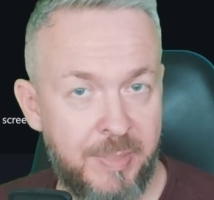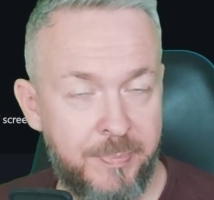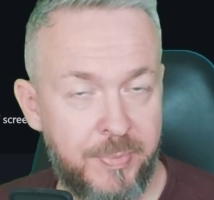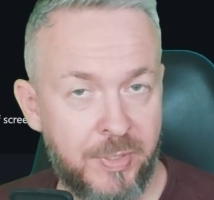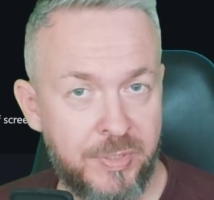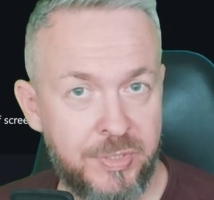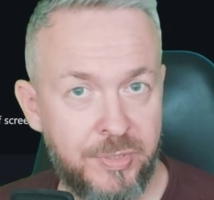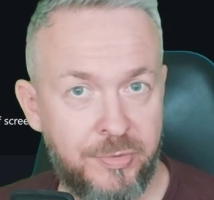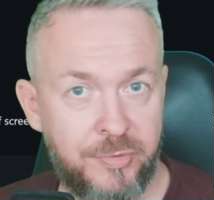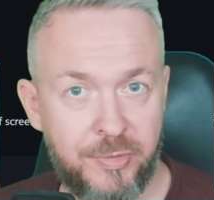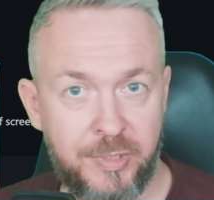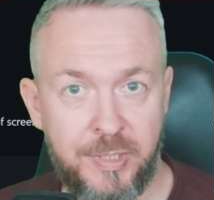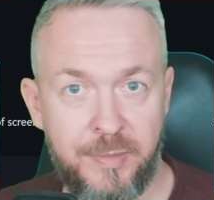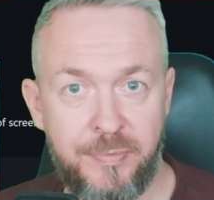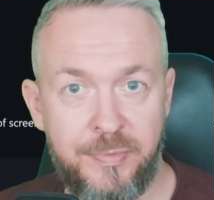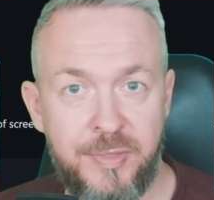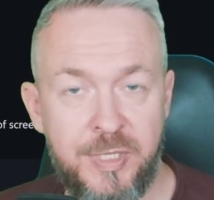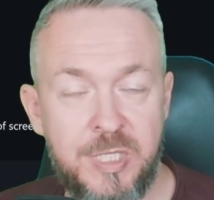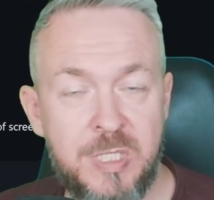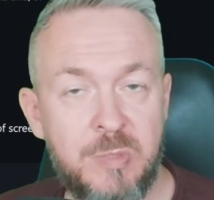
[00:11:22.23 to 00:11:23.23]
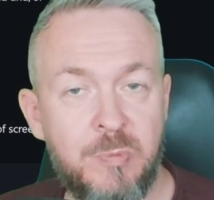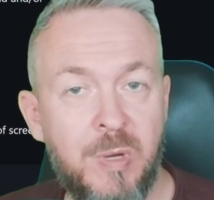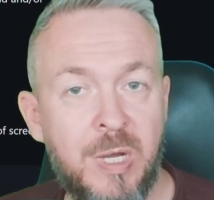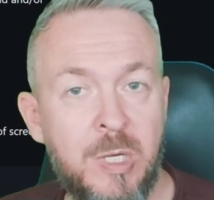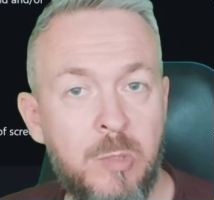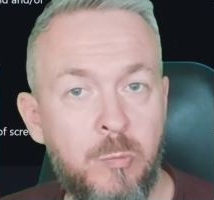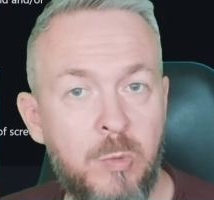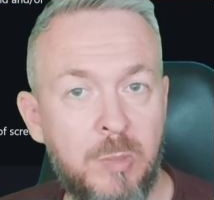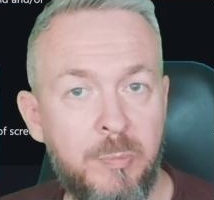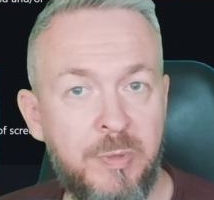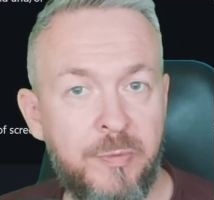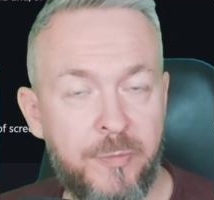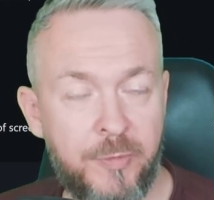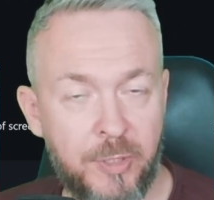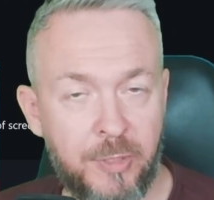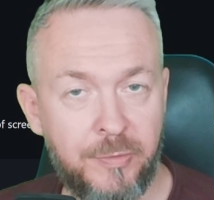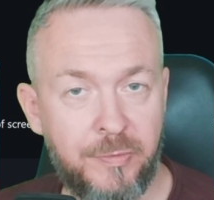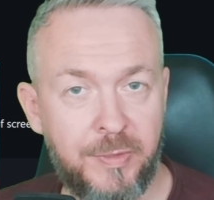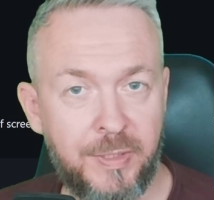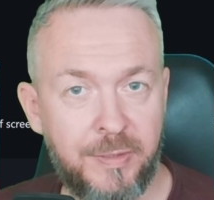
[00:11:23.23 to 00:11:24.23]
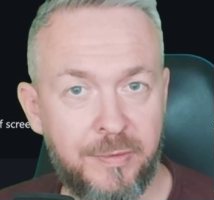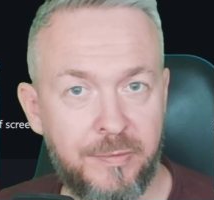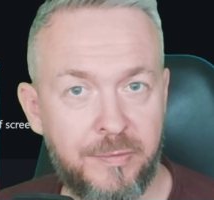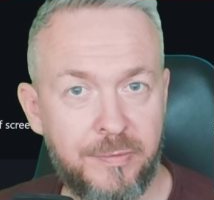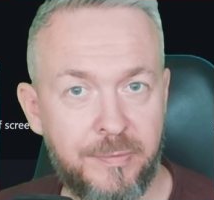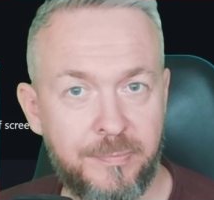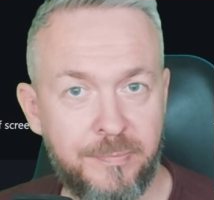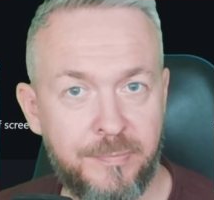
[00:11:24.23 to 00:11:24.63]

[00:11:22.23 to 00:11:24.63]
repository. This one will be front-end.